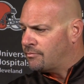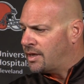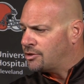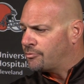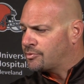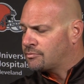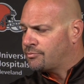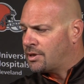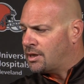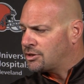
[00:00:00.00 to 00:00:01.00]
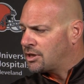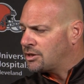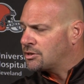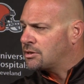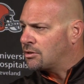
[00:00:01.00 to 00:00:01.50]
major uh,
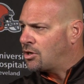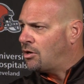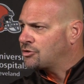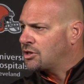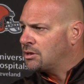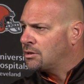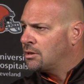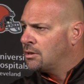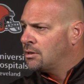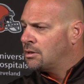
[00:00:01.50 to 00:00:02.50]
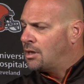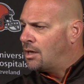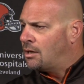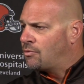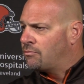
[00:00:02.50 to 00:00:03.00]
changes to the call sheet
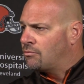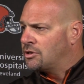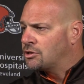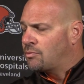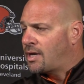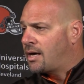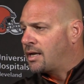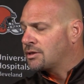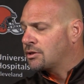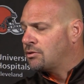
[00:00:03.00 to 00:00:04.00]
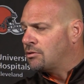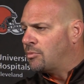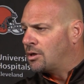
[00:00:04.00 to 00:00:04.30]
uh, we, we just went out and executed